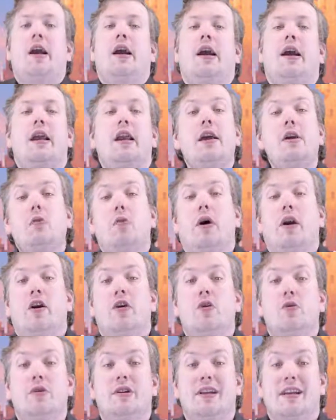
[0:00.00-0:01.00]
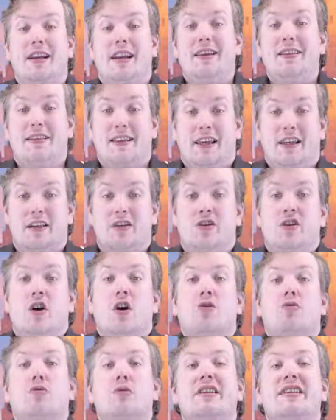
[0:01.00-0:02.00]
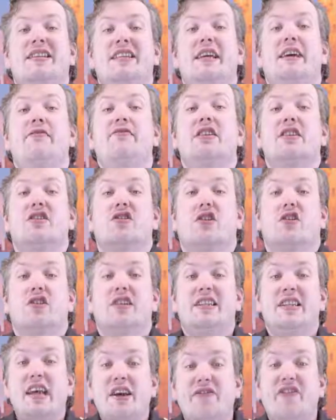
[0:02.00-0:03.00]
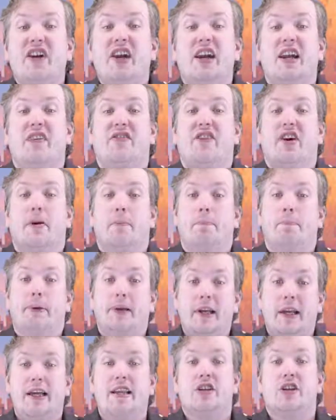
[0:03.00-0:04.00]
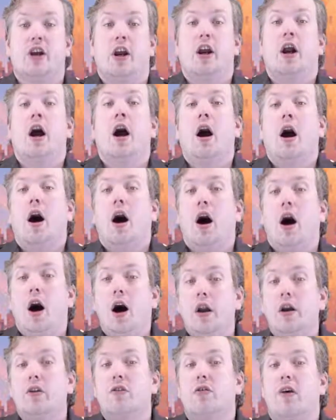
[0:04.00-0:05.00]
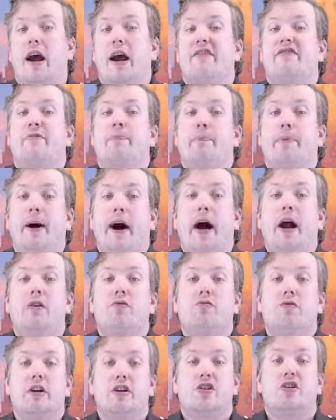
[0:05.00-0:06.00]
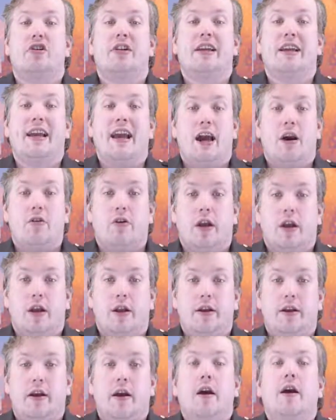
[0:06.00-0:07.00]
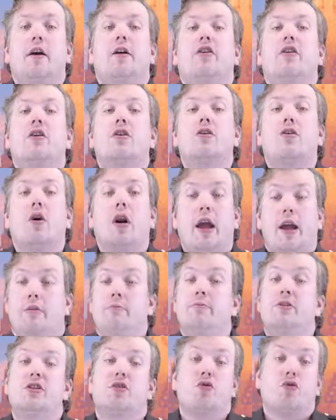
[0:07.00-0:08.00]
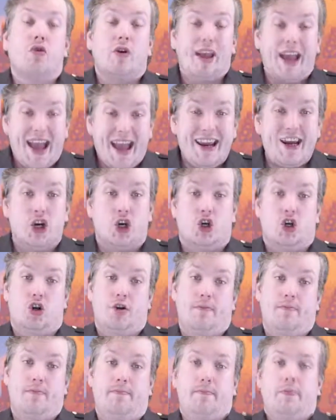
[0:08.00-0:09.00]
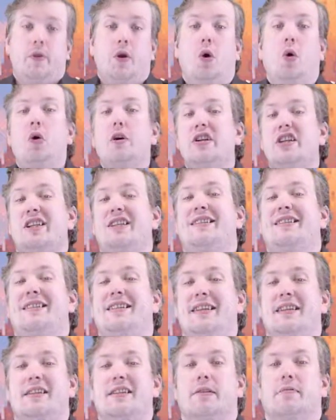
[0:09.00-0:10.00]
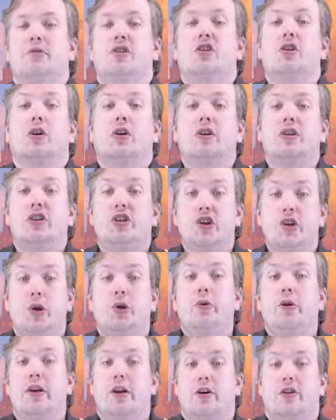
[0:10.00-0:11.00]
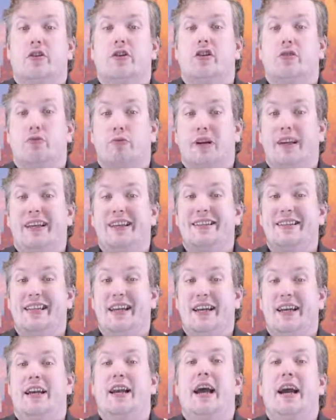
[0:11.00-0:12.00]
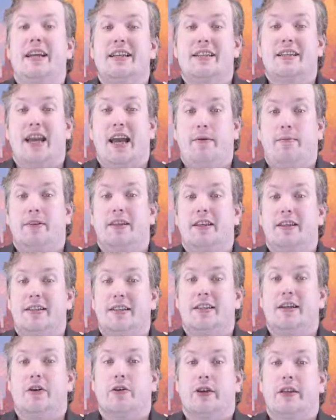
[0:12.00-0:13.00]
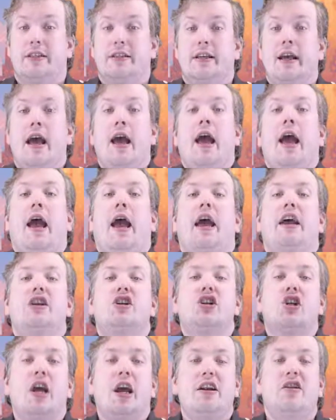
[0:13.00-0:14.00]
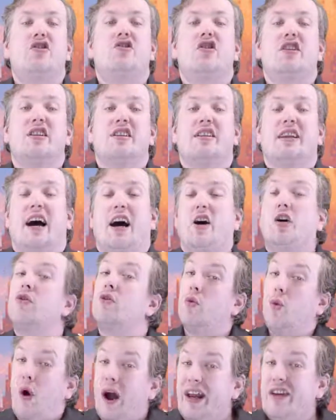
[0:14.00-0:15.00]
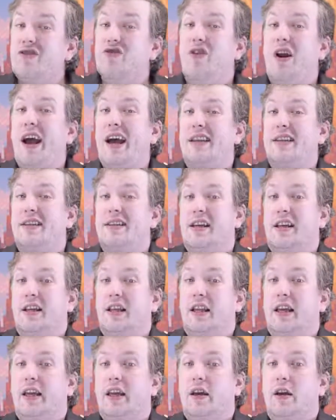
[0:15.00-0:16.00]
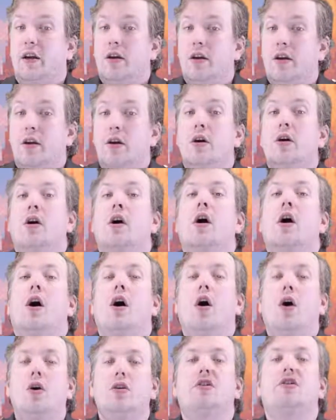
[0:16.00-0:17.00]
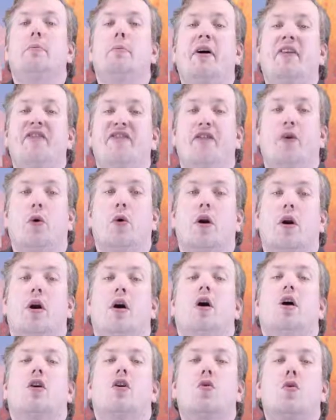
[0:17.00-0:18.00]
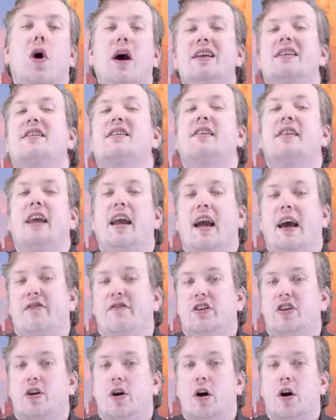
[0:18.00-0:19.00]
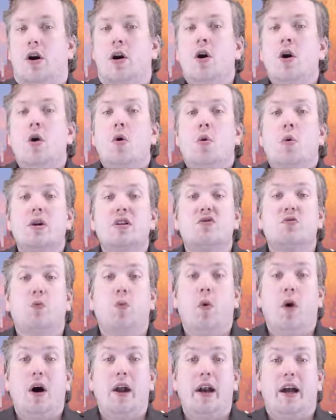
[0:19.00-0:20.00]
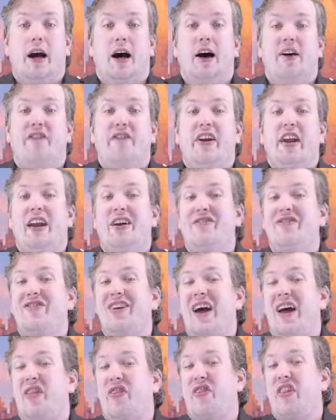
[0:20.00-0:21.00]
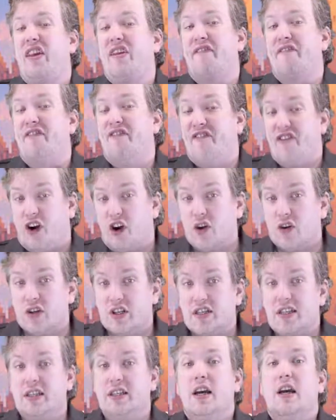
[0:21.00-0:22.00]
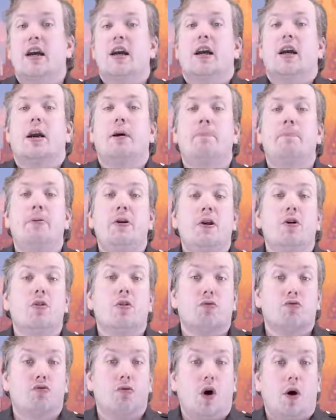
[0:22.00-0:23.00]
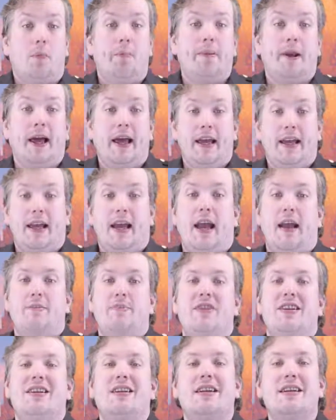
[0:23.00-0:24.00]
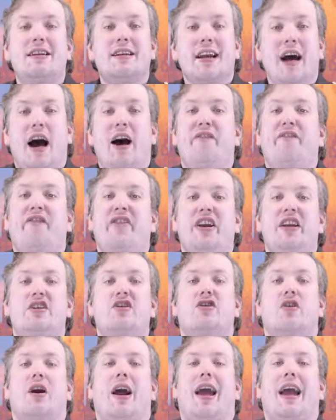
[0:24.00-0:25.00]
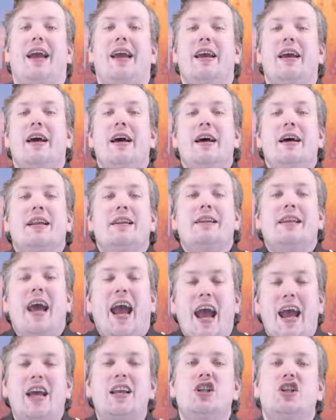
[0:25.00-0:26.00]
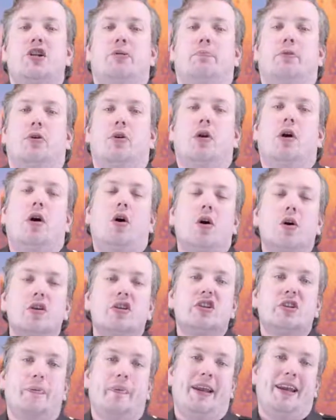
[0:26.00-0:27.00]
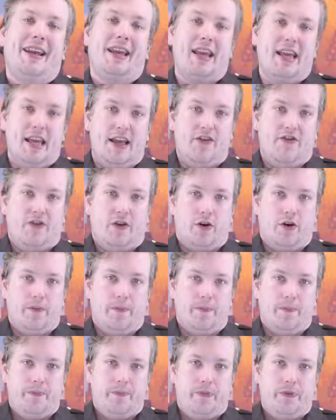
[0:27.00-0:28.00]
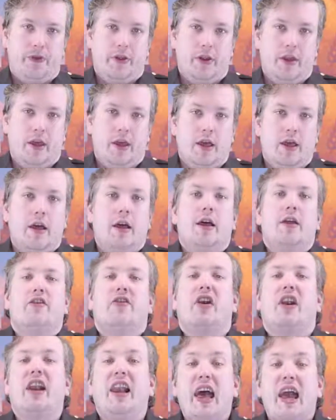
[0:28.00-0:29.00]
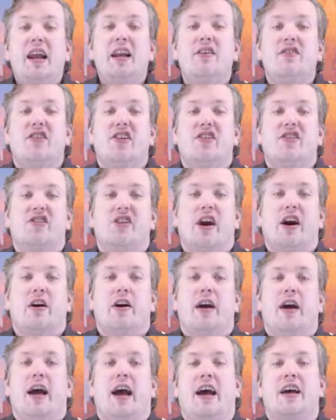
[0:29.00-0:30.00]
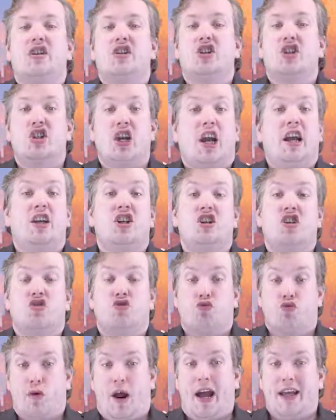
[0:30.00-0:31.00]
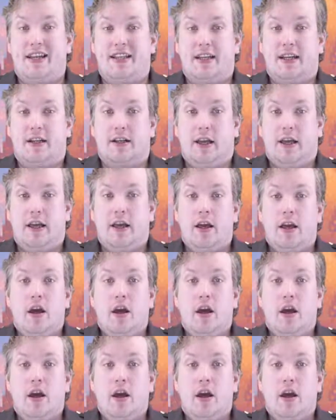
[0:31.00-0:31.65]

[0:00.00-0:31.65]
Anyone who did this received a certificate of completion autographed by Richard Garriott, the game's creator. Origin Systems took 2 years to release the next game in the series, and changed the style quite drastically. Ultima 4, Quest of the Avatar, was one of, if not the first, computer role-playing game that did not feature a tangible ultimate evil. The land of Caesarea has changed drastically.